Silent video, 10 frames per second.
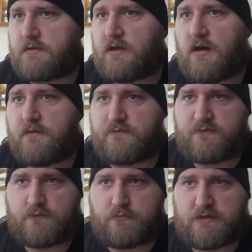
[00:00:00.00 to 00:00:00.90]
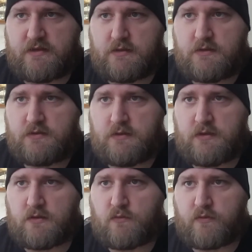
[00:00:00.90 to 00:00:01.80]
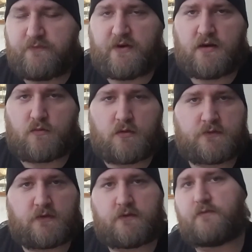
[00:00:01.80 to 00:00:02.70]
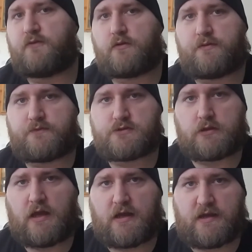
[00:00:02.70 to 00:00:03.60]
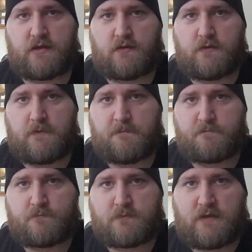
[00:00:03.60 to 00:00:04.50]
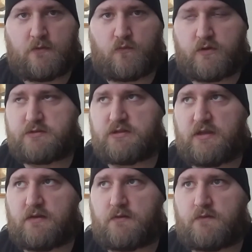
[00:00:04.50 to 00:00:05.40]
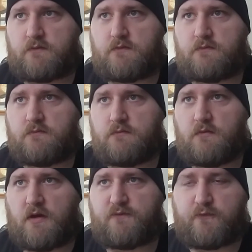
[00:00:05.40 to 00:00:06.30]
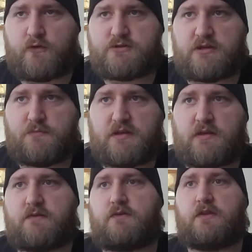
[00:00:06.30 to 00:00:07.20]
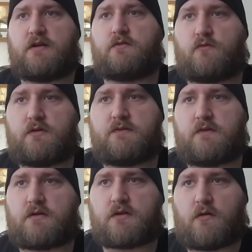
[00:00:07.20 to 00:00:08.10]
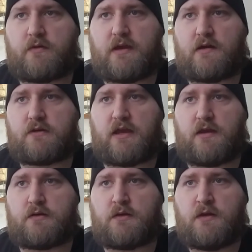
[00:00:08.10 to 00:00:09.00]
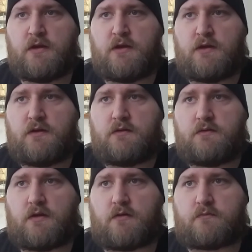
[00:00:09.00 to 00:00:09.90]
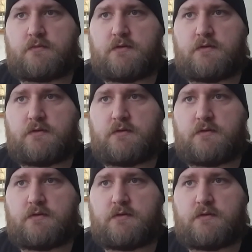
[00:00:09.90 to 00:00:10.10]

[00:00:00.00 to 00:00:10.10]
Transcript: comfortably deal with fireworks on the 4th of July, which is unfortunate because they're the ones that are going out and, you know,